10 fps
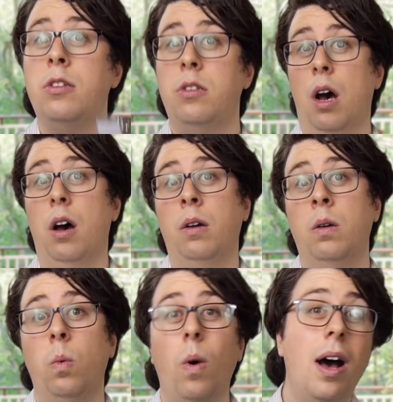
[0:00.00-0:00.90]
So,
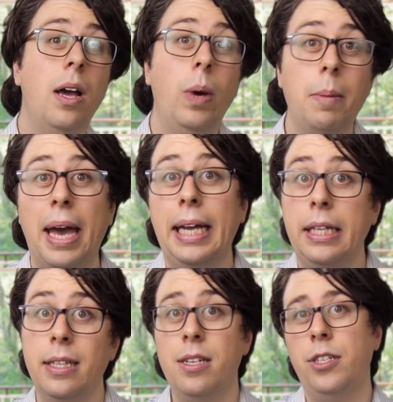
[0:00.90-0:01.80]
why are we
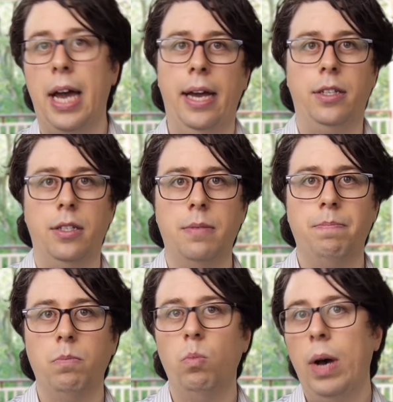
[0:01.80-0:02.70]
making these changes?
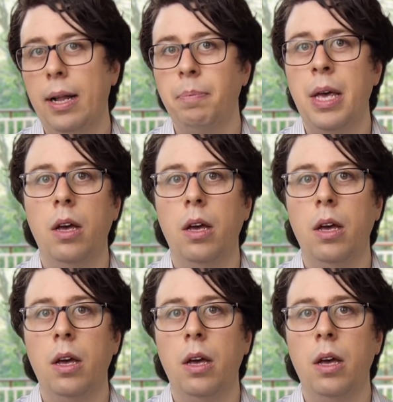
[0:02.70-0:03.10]
Well,